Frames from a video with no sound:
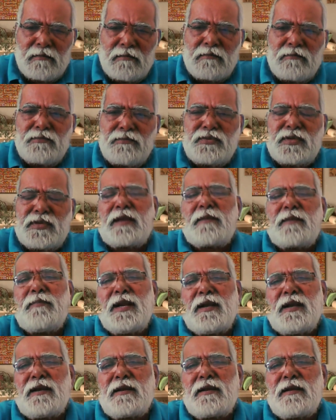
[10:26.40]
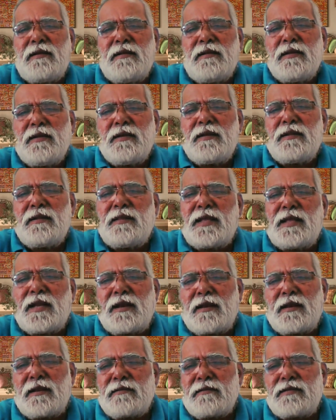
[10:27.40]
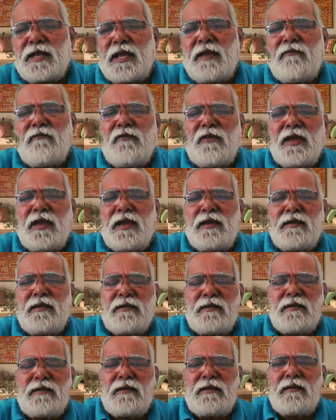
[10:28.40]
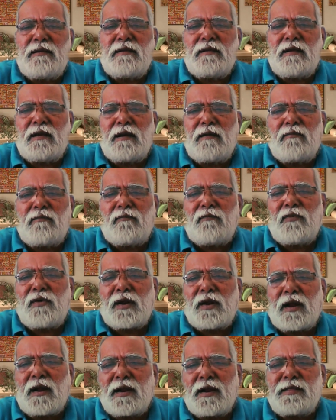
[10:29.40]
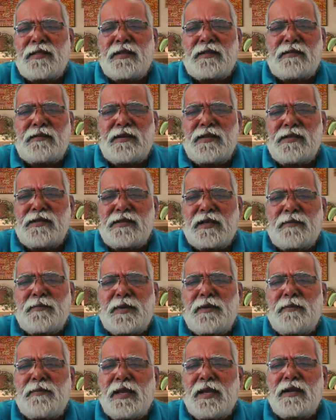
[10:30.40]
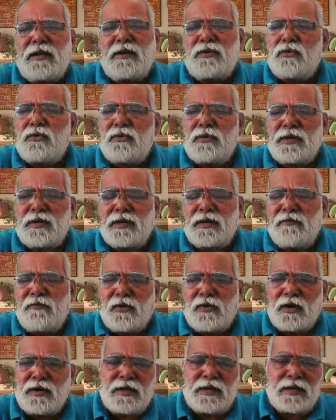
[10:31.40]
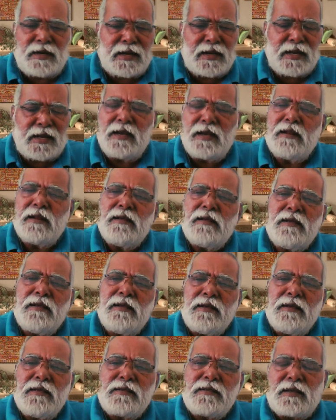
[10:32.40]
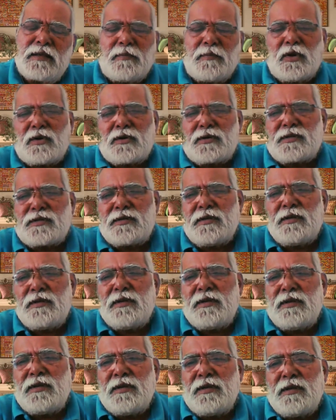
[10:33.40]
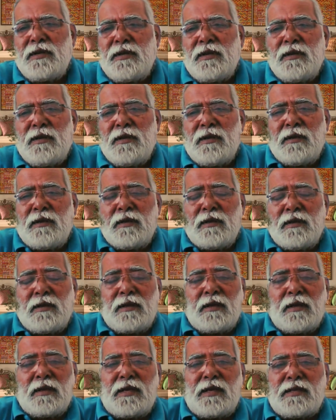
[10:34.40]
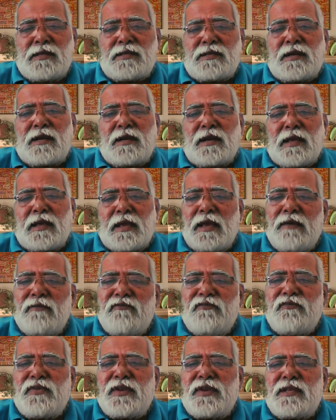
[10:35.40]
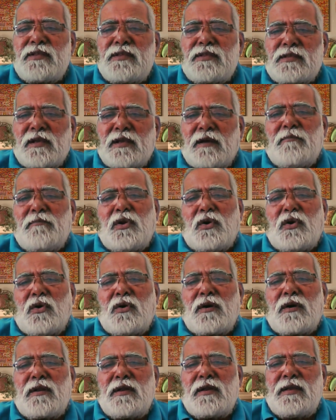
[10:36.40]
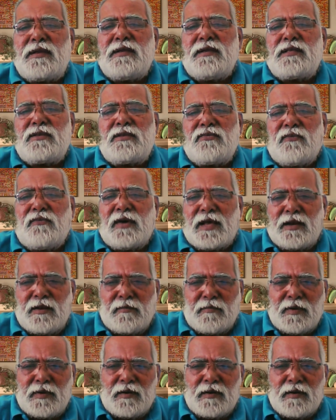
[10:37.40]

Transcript: segment. Then same way for another 3 segment make 249 sublords. Each and every sublord is valuable.